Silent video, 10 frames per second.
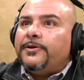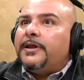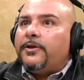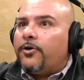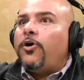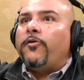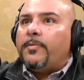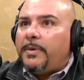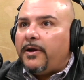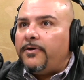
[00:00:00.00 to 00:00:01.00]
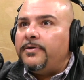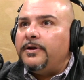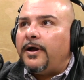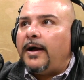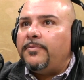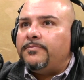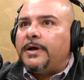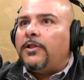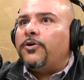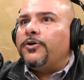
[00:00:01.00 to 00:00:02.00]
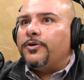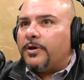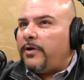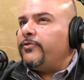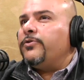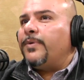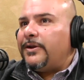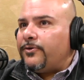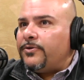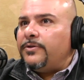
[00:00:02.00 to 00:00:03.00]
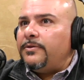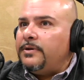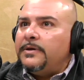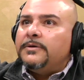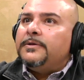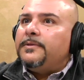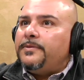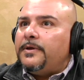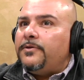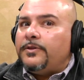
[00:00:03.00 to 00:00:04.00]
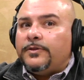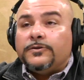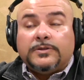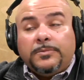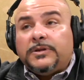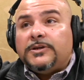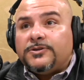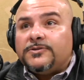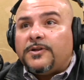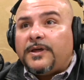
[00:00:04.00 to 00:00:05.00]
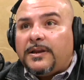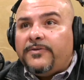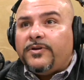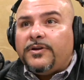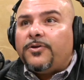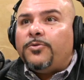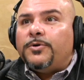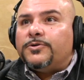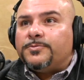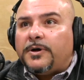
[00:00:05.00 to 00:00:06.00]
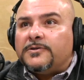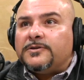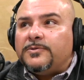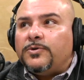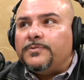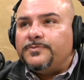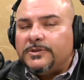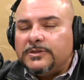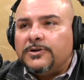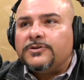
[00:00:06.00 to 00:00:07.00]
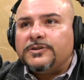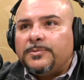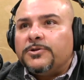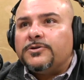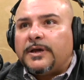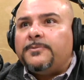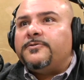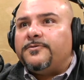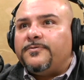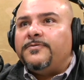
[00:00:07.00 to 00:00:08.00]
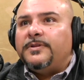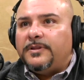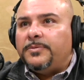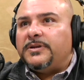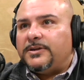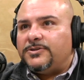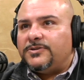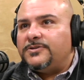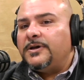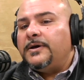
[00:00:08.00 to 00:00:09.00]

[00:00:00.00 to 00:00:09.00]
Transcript: getting your car repaired. How long are you going to cover the rental? And there's limitations on that even in your homeowner's policy. Well, there's similar types of limitations,